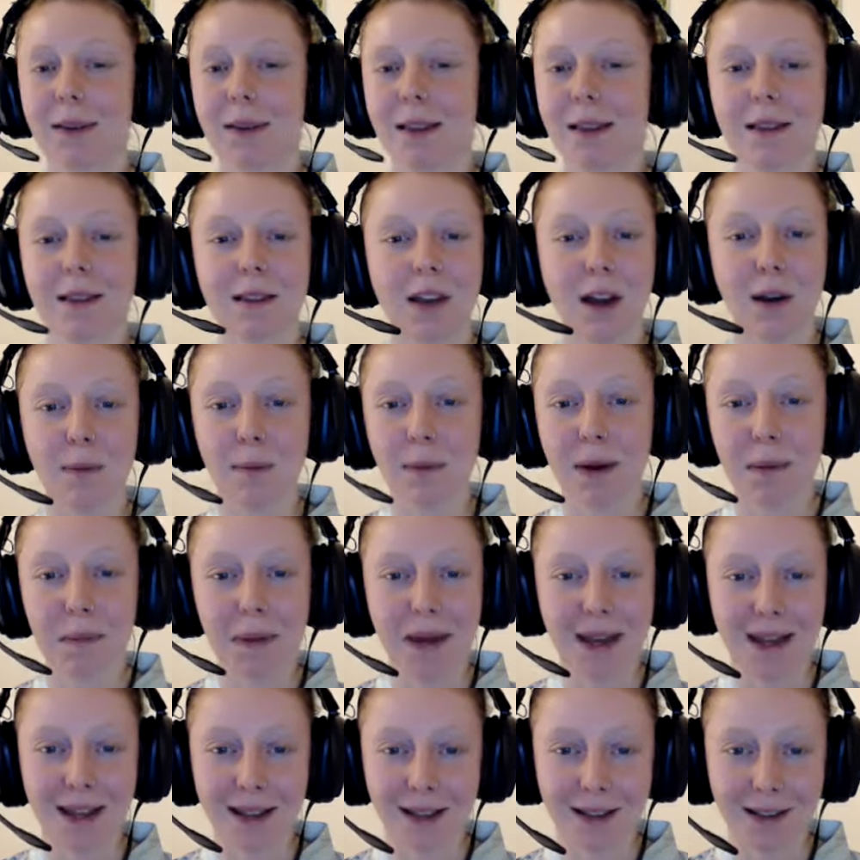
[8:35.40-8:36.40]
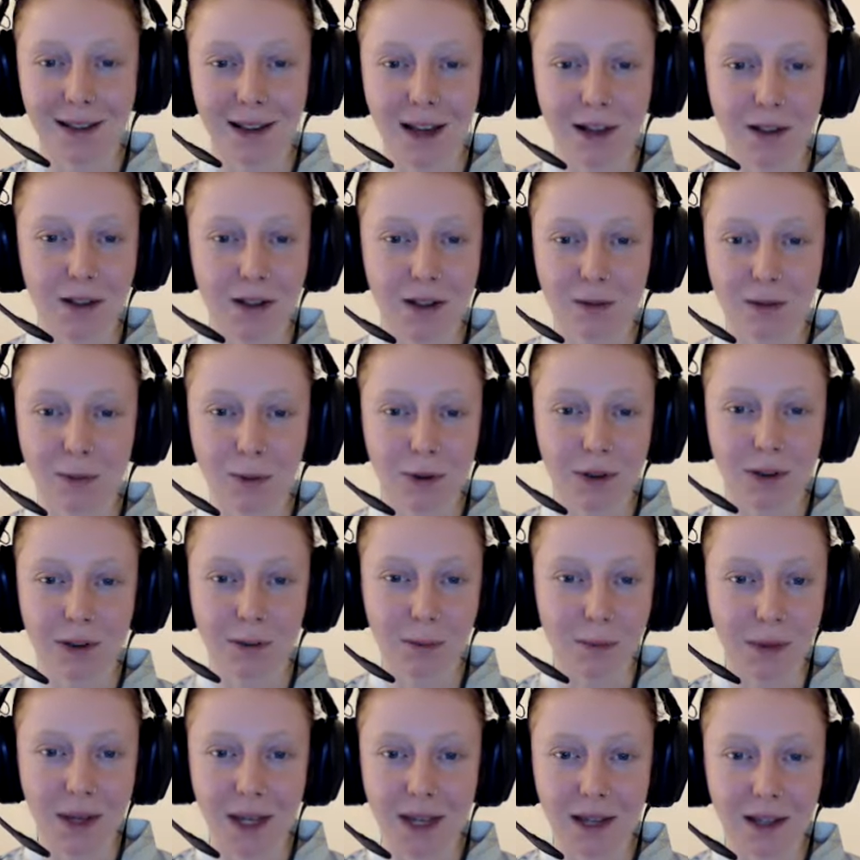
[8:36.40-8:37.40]
disturb my peace. I just want
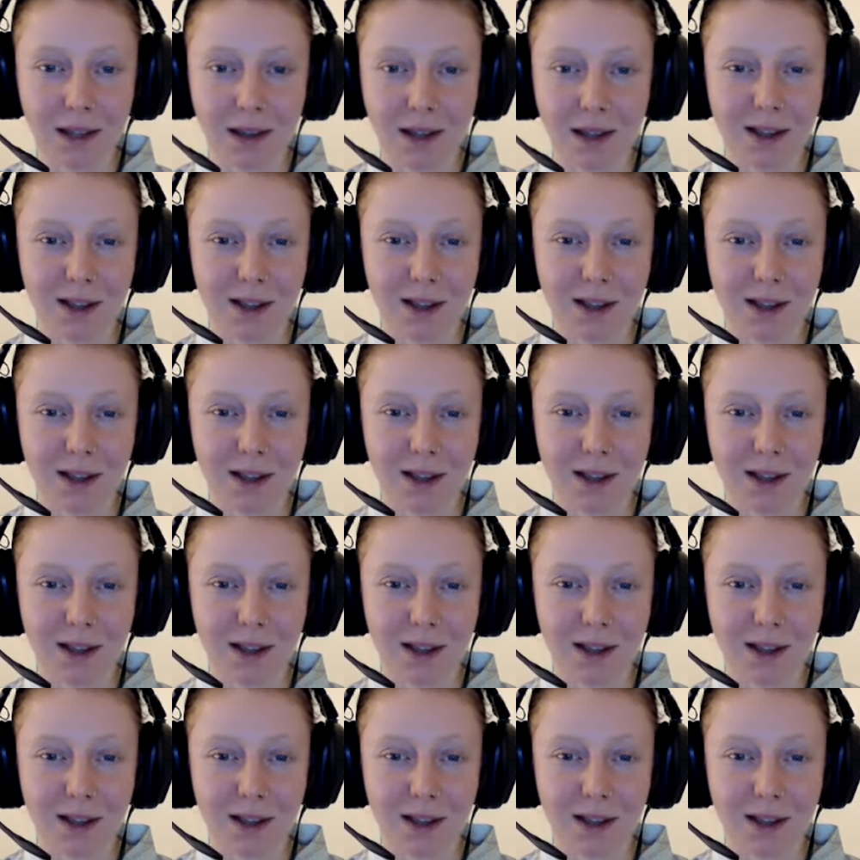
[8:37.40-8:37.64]
some peace.